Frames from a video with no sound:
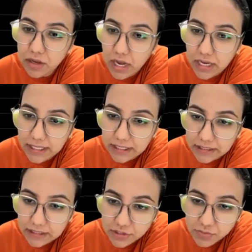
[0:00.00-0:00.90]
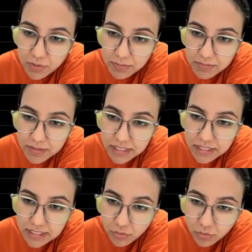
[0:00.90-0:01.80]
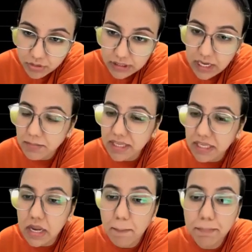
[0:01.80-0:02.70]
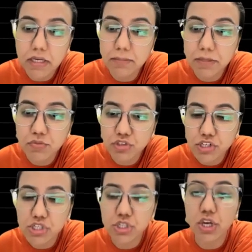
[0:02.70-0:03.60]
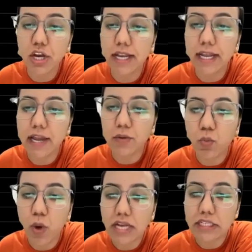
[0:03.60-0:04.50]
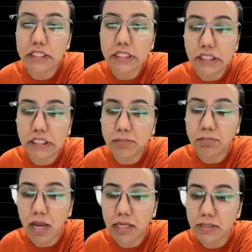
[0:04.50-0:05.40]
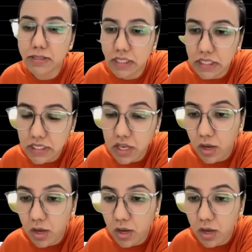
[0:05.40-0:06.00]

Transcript: Again, this will be e only. I'm subbing in upper limit first. So you're going to get 1 e minus e.